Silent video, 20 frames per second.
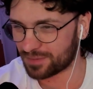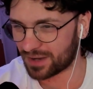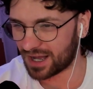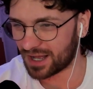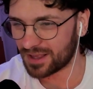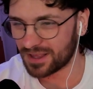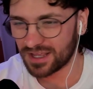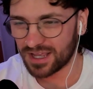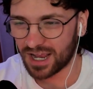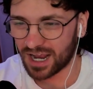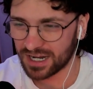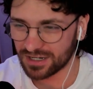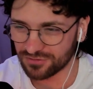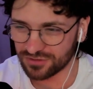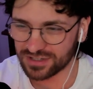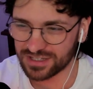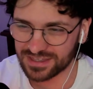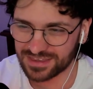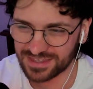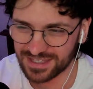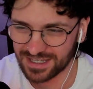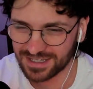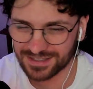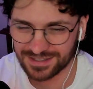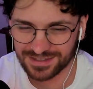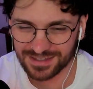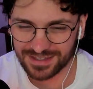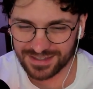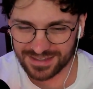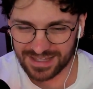but I didn't really
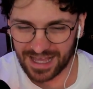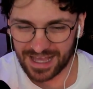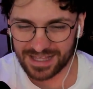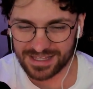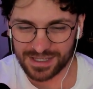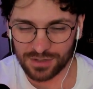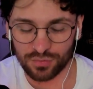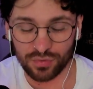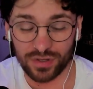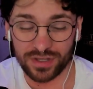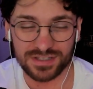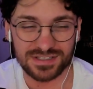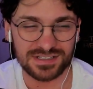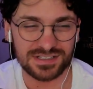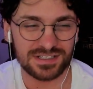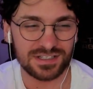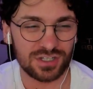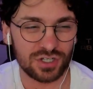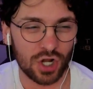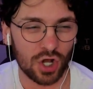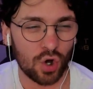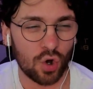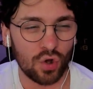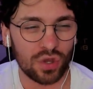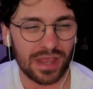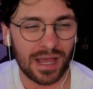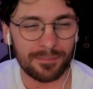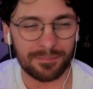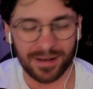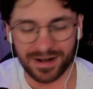think that it was, you know,
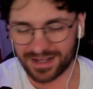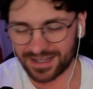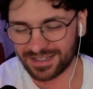all that bad.